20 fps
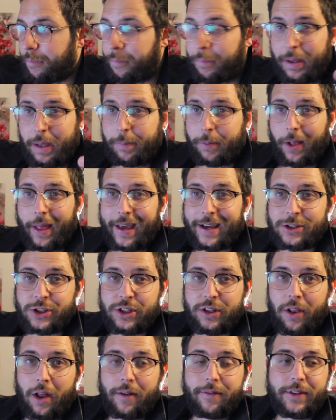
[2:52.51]
People
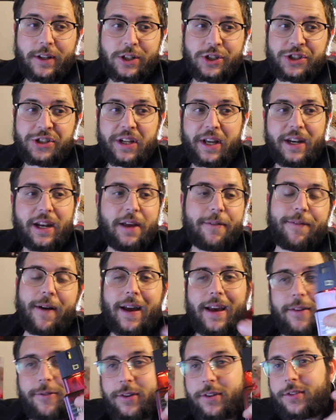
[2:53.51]
actually love this shit. If
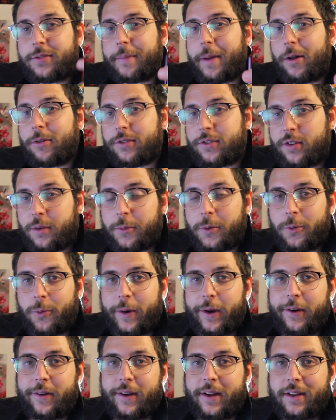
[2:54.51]
I ever smelt someone
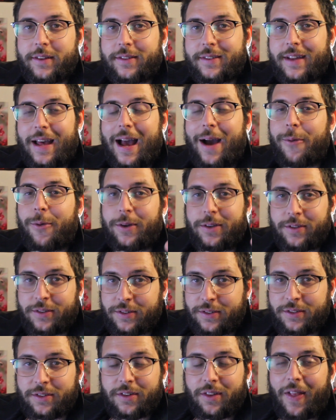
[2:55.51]
wearing this, I would
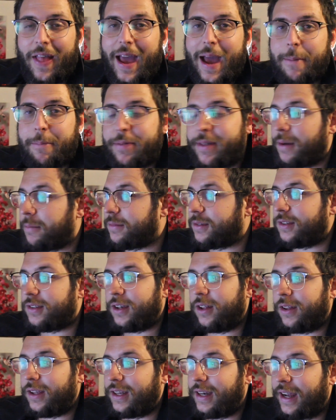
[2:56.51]
slap them
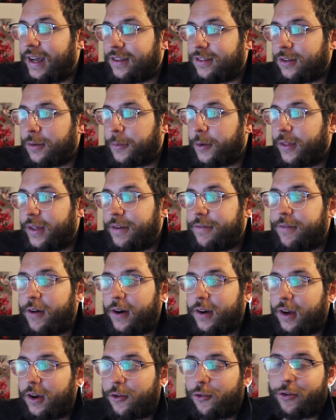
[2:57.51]
silly and ask them, are they
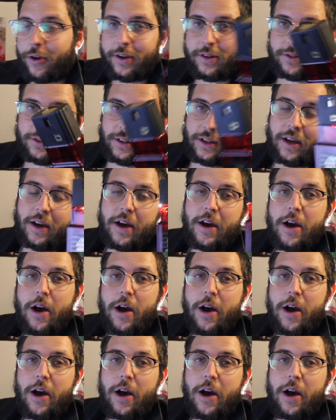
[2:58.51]
fucking crazy?